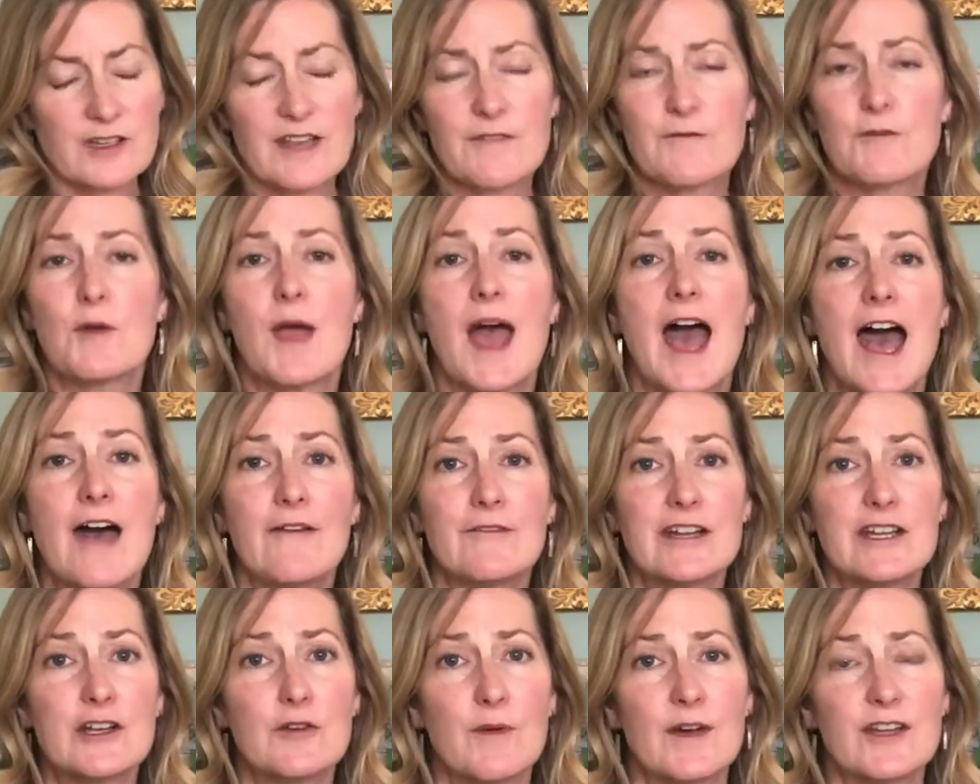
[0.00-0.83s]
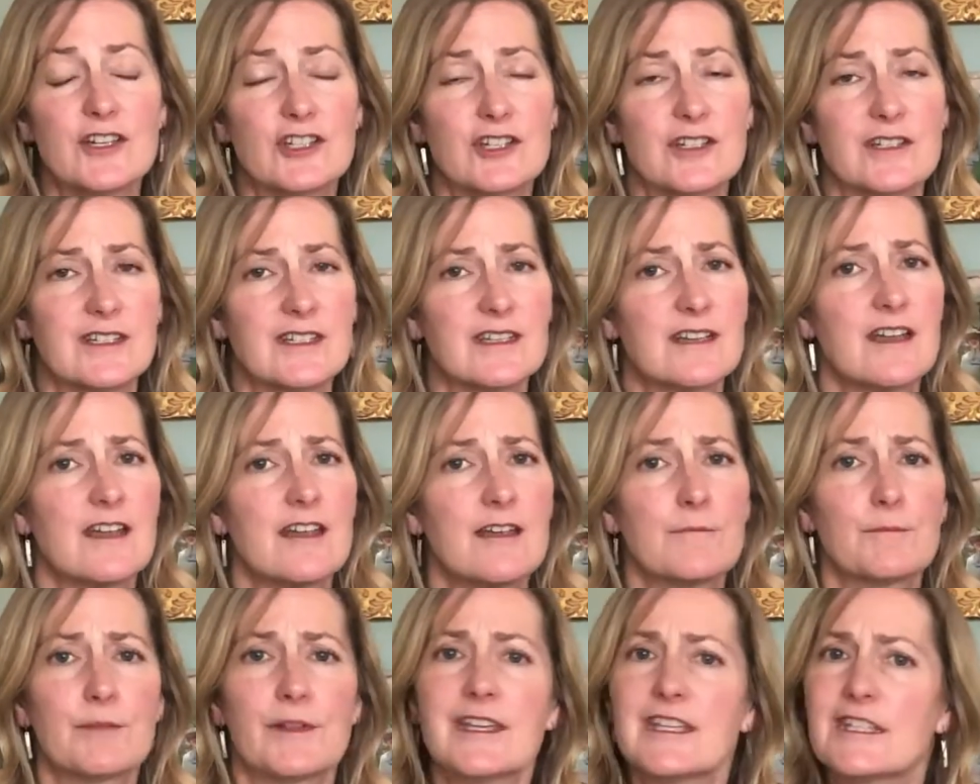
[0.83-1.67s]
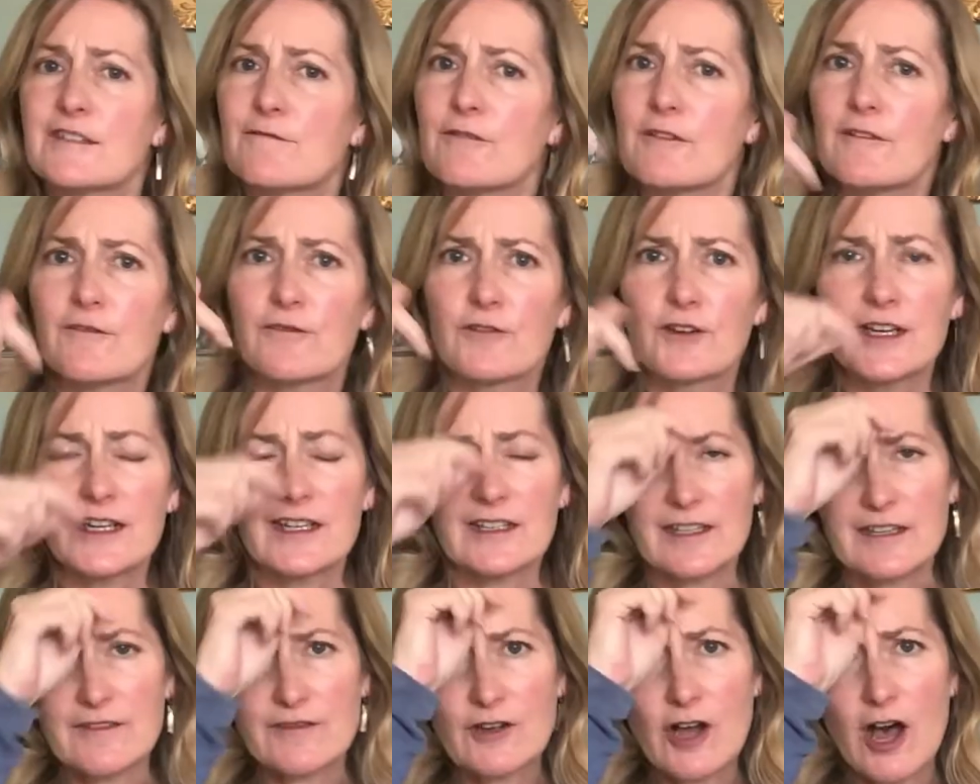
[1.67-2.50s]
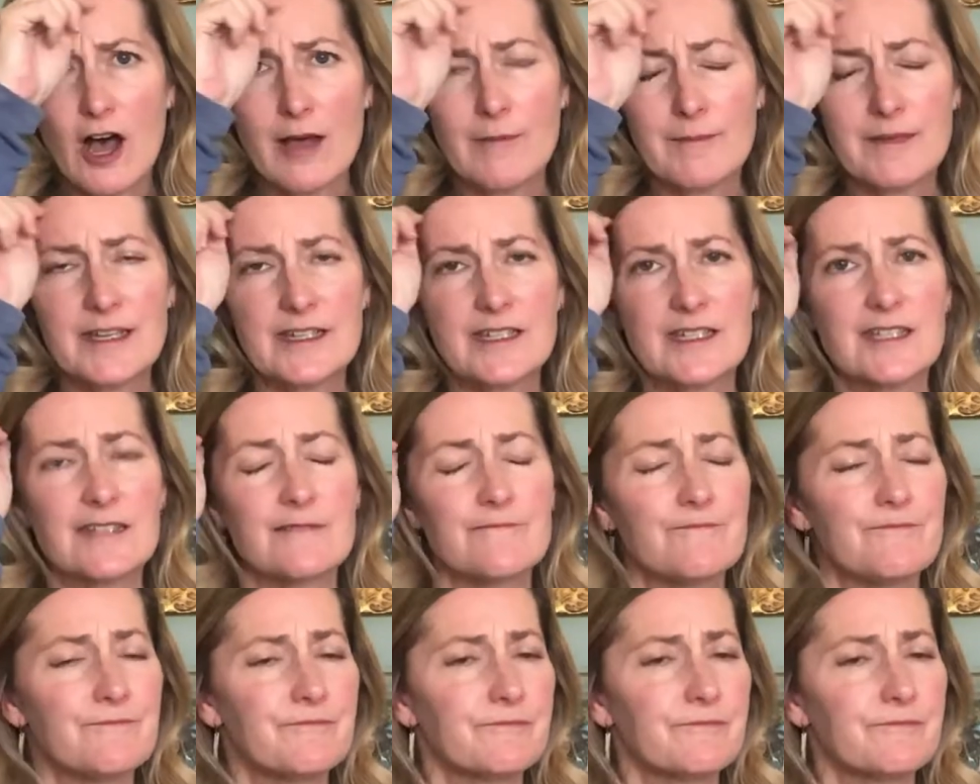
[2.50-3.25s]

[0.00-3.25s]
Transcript: If you have any questions, please feel free to leave comments.